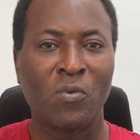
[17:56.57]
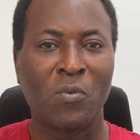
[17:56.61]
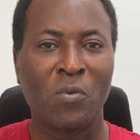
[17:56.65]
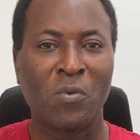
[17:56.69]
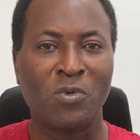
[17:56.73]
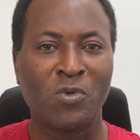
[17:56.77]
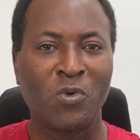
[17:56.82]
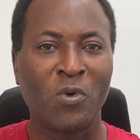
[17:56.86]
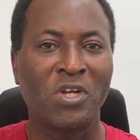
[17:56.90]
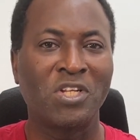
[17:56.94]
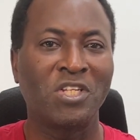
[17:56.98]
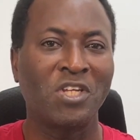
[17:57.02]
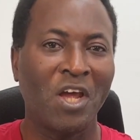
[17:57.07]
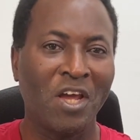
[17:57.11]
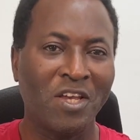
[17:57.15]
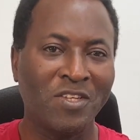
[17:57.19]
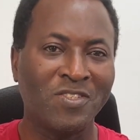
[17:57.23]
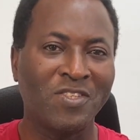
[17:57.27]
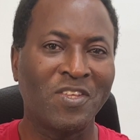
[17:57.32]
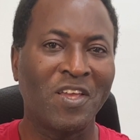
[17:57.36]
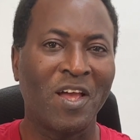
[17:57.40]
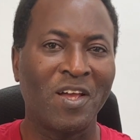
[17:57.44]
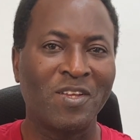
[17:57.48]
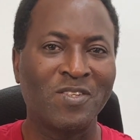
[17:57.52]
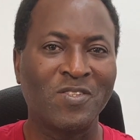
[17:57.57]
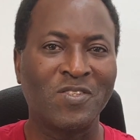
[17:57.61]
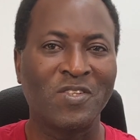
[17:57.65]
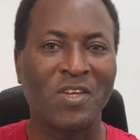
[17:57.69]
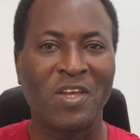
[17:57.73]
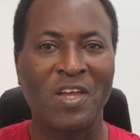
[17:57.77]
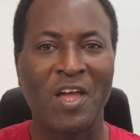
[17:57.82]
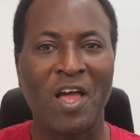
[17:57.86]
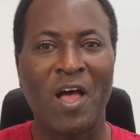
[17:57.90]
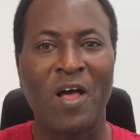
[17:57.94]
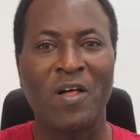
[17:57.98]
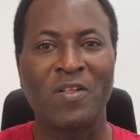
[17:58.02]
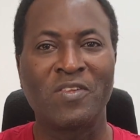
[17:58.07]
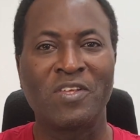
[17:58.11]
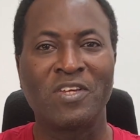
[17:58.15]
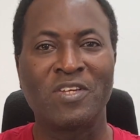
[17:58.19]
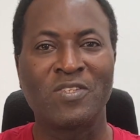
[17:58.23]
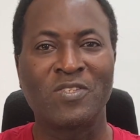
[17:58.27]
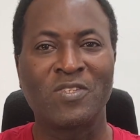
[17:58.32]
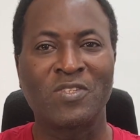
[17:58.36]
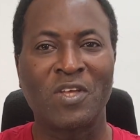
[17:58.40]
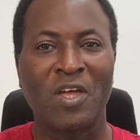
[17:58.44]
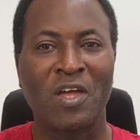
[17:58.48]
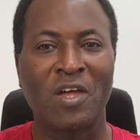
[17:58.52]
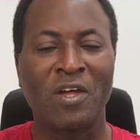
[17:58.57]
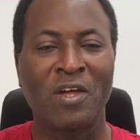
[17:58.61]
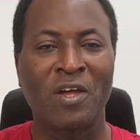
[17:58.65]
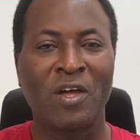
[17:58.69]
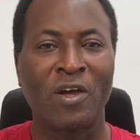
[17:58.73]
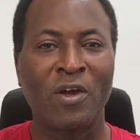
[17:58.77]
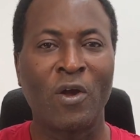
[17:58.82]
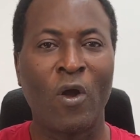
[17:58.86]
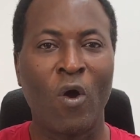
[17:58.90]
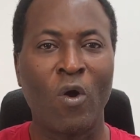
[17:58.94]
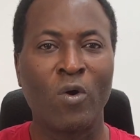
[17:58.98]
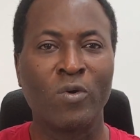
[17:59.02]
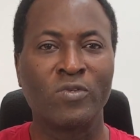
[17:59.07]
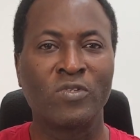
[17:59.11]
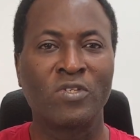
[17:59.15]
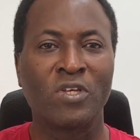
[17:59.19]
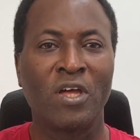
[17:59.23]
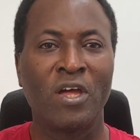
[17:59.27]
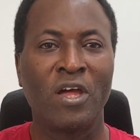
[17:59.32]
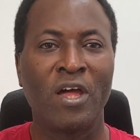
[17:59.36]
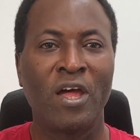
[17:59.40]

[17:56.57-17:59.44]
Do a test and see how this goes.